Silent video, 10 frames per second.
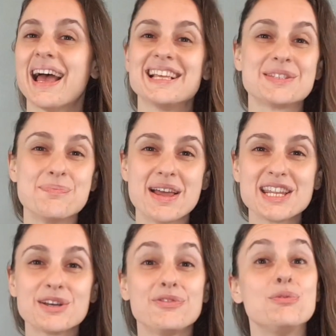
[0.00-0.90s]
As
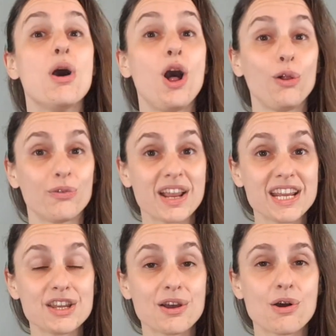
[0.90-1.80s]
many of you
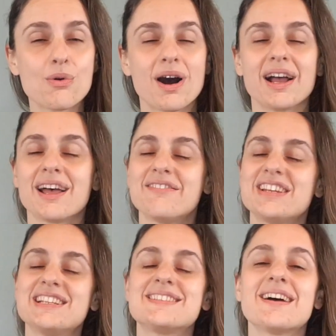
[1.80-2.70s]
already know, I have
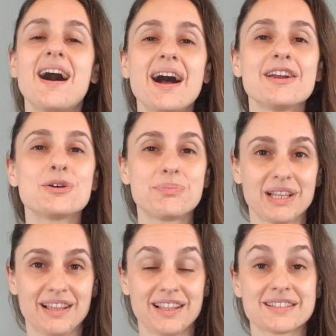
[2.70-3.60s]
an entire
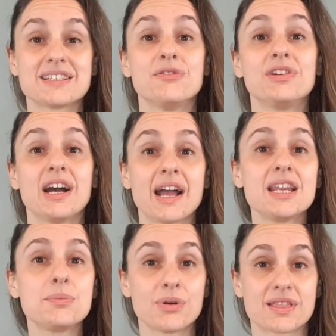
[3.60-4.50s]
playlist of
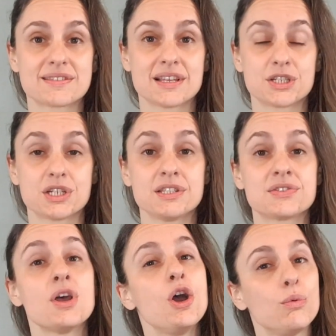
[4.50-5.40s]
guided breath
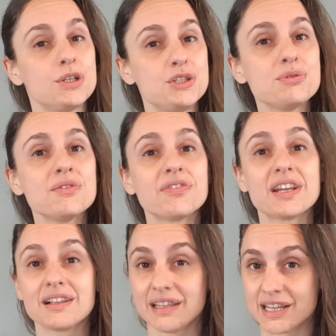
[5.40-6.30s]
sessions, which you can
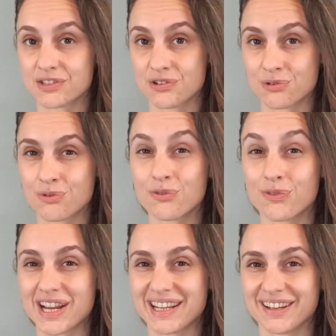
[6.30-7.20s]
find a link to
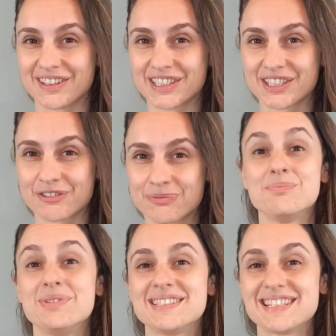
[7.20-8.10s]
right here.
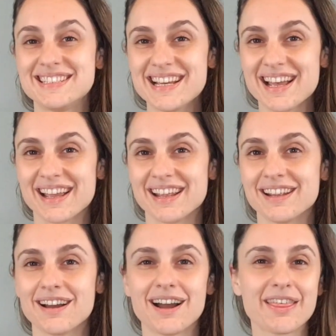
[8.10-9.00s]
But
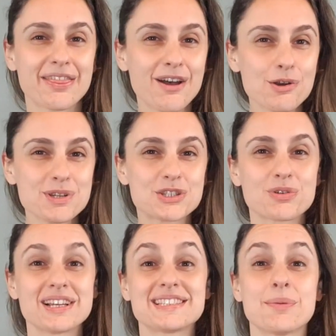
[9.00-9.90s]
today, I thought we'd
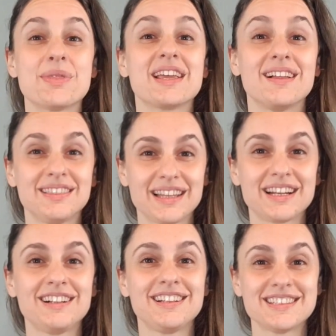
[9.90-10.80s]
try something a
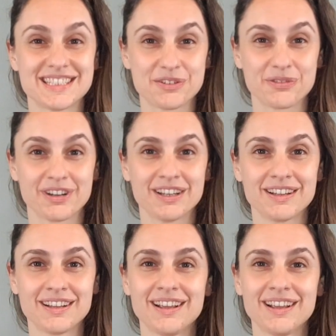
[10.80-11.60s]
little different.